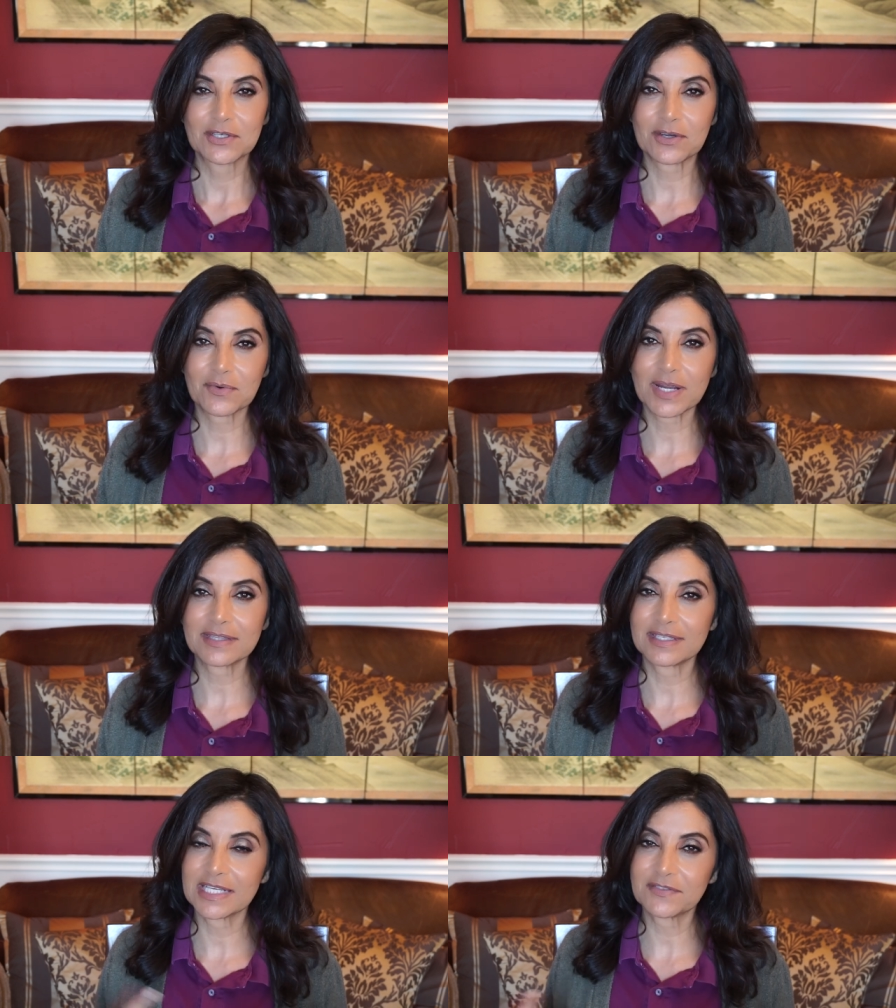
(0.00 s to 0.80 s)
So all right,
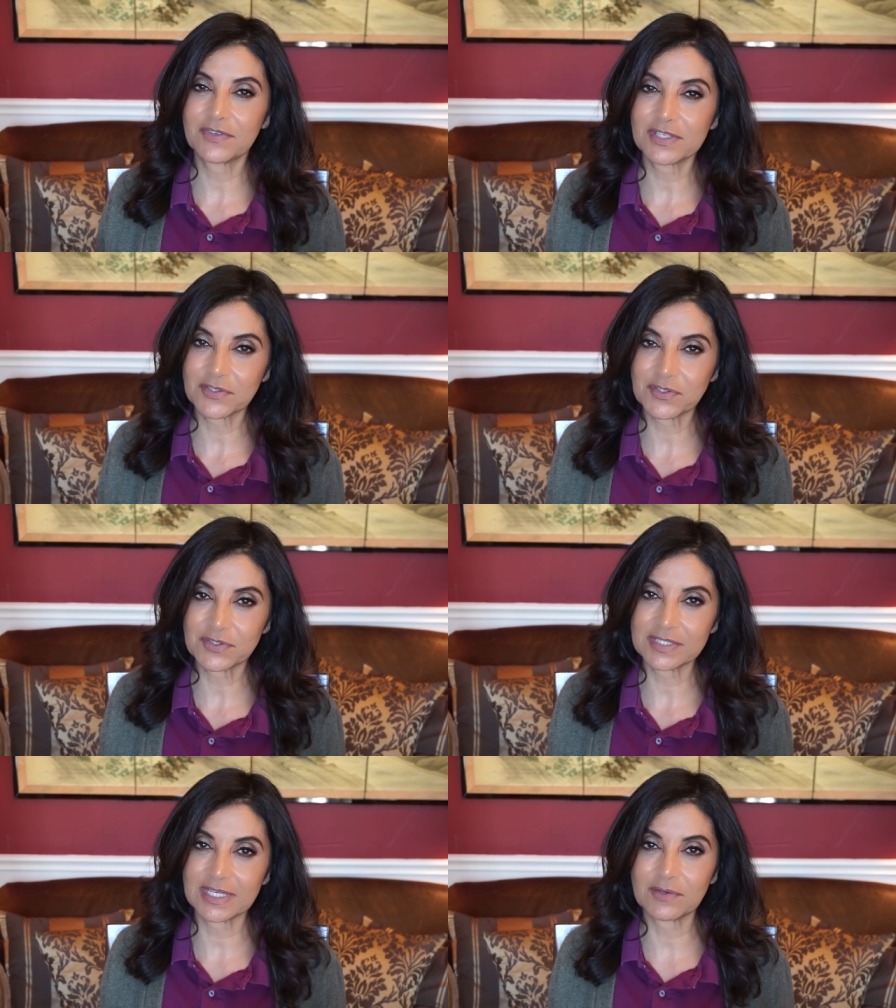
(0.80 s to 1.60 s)
the next videos you
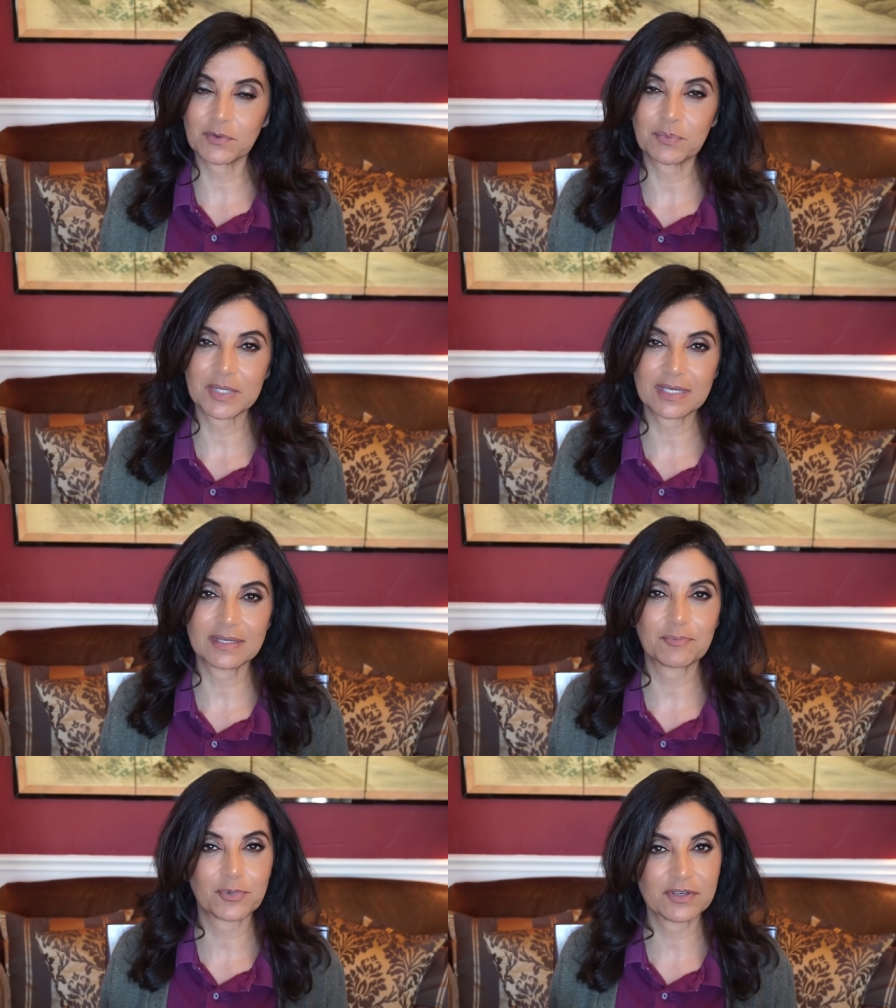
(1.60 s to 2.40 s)
see will
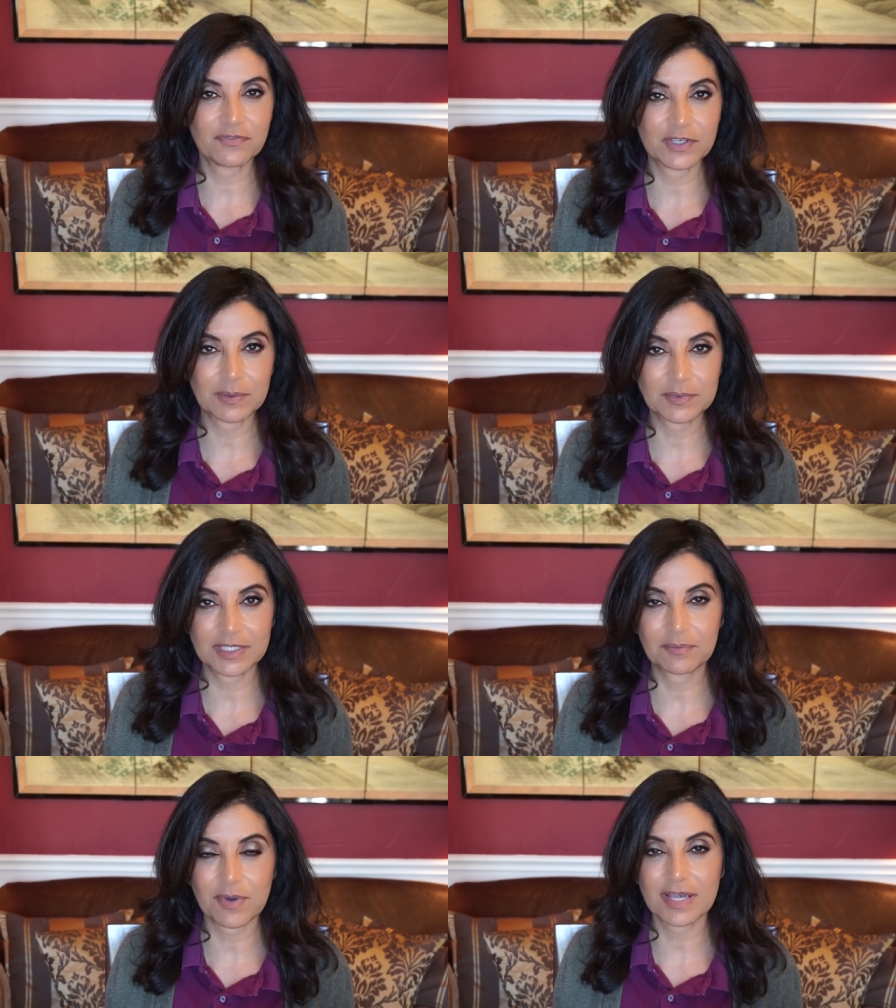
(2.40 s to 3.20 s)
be pre-filmed
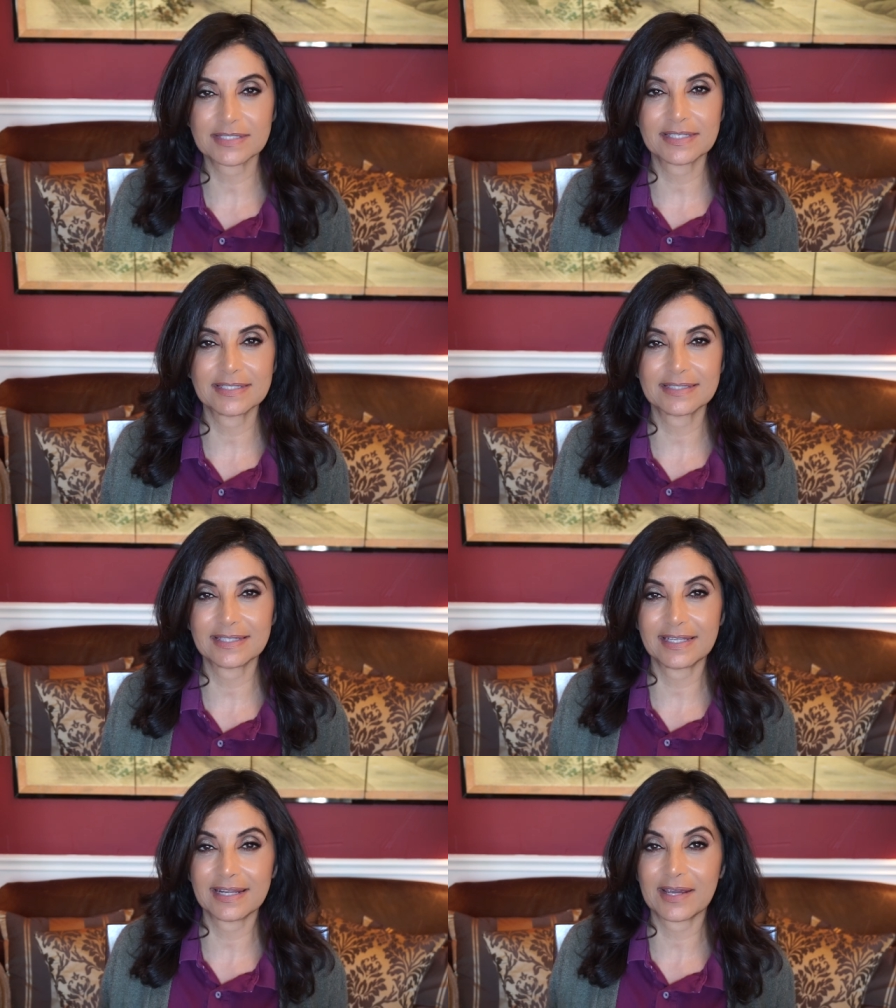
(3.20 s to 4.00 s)
unboxings and
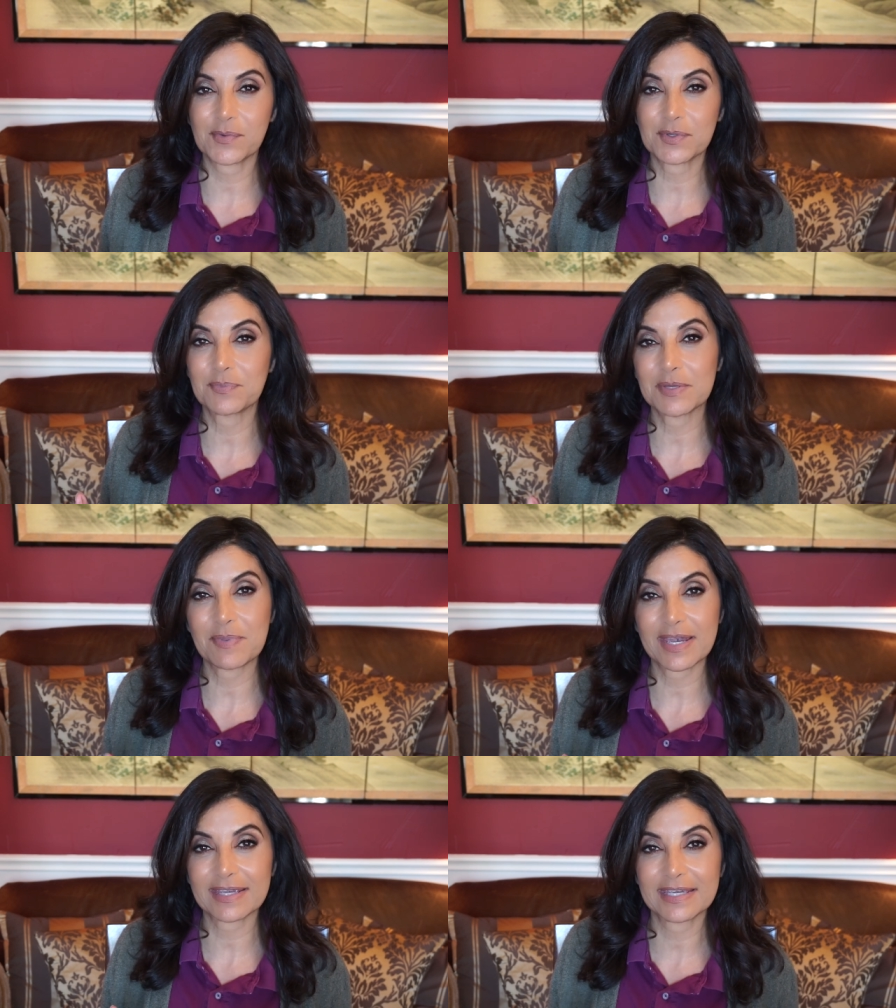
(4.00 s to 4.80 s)
then I will be
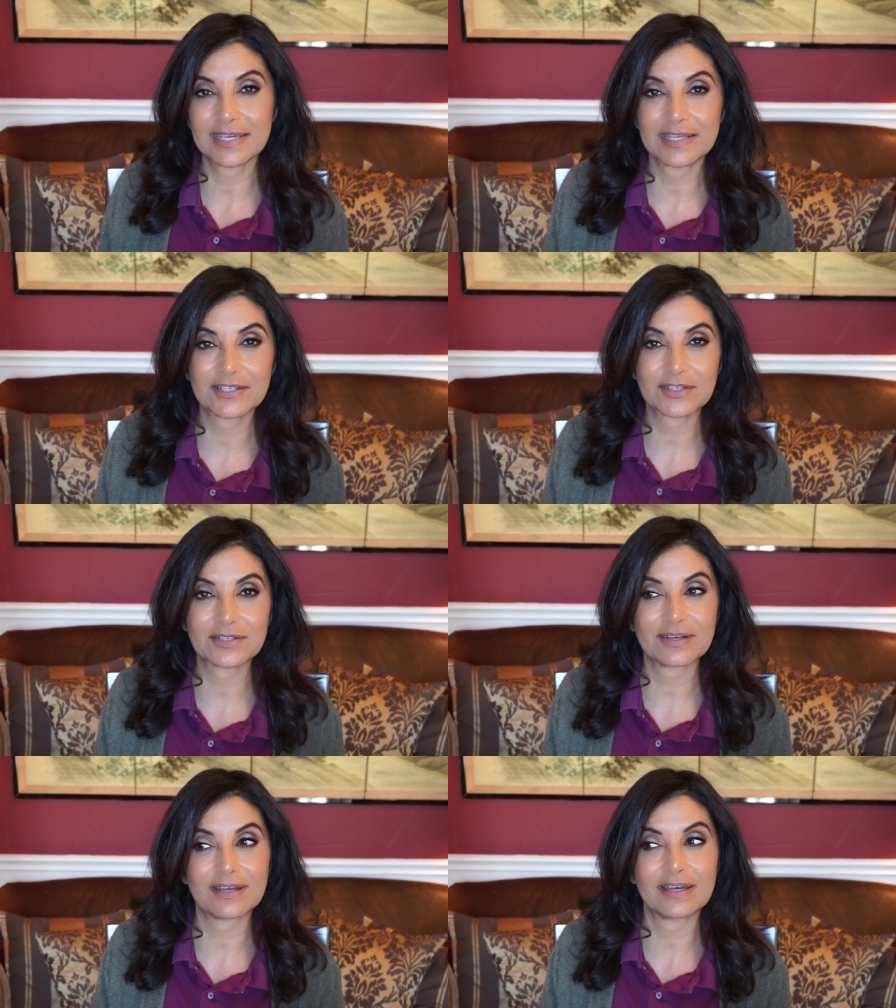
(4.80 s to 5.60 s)
back
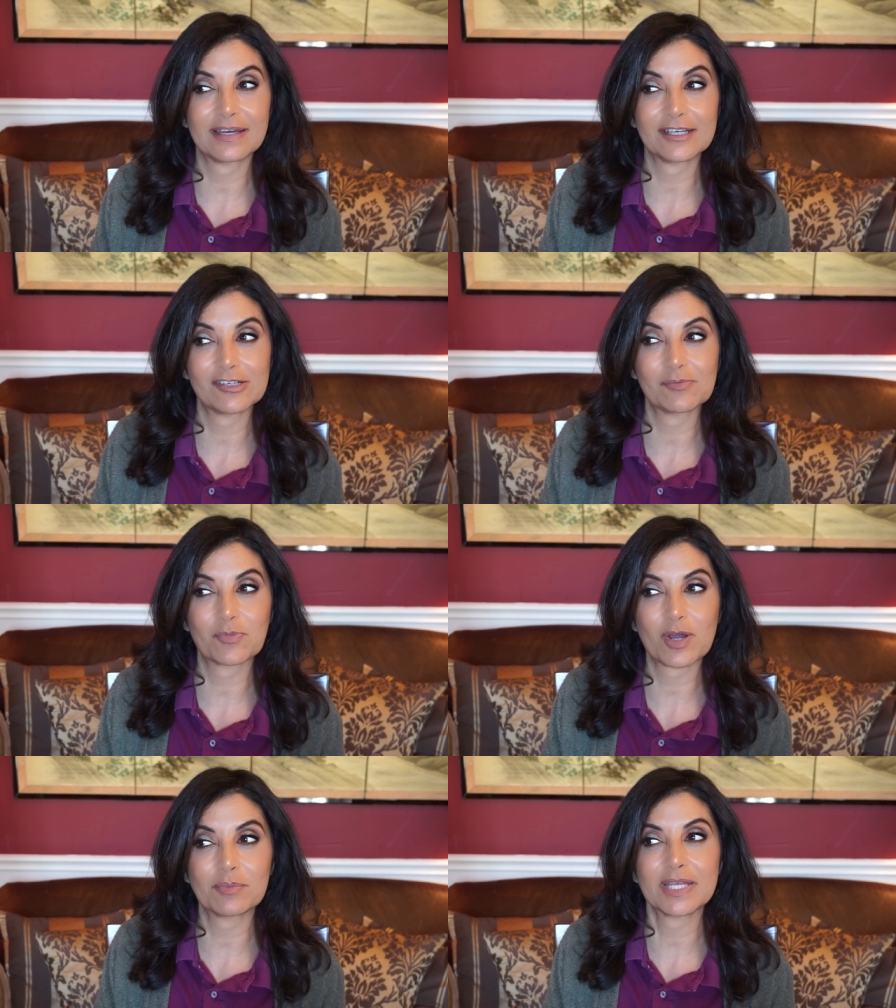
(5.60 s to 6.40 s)
here uh,
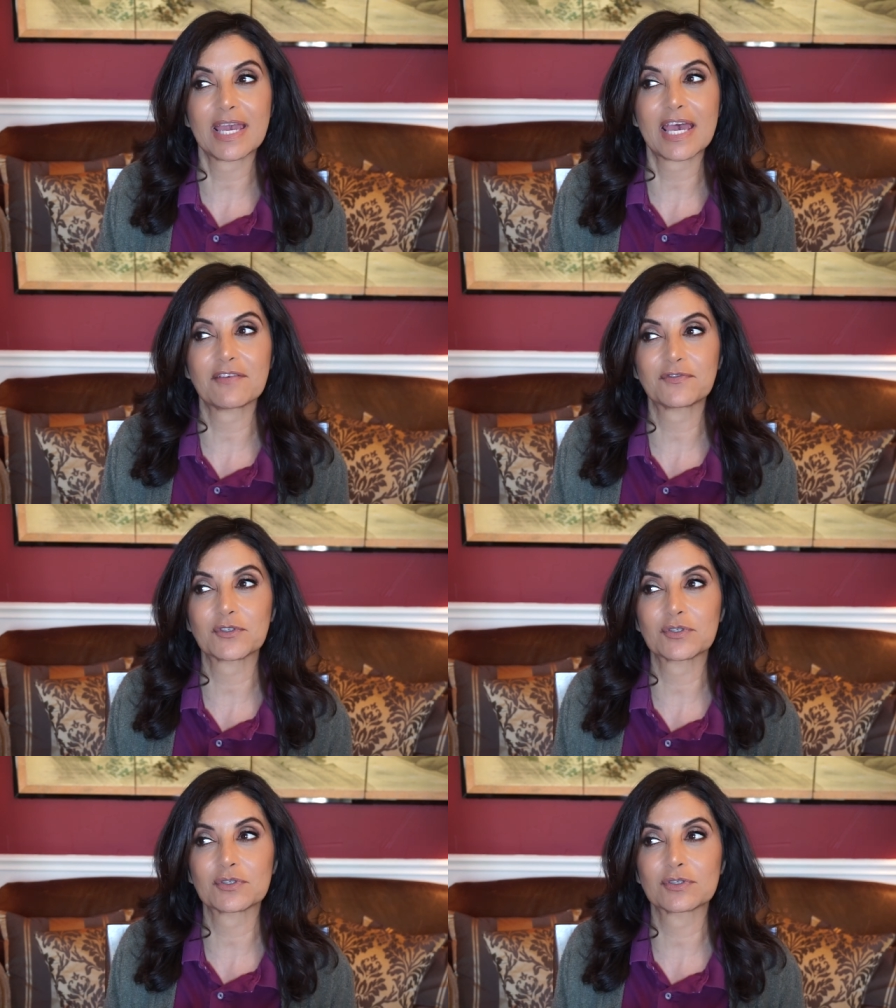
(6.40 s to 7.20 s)
probably
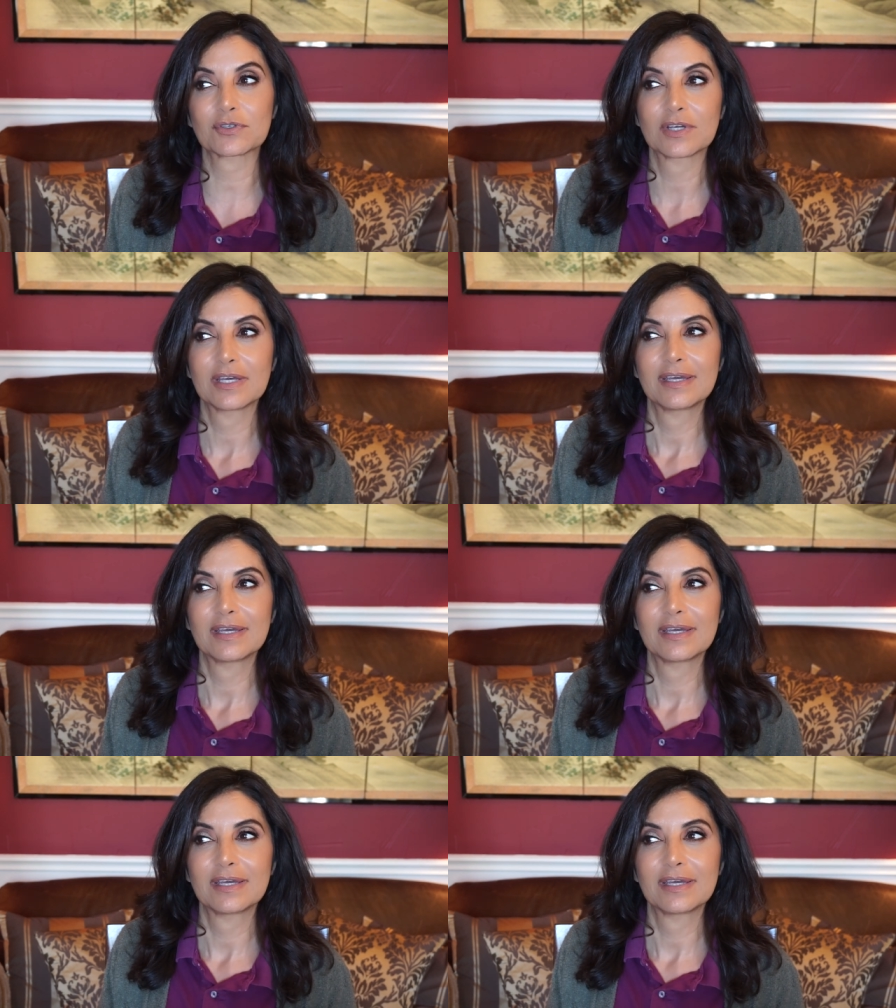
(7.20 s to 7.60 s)
after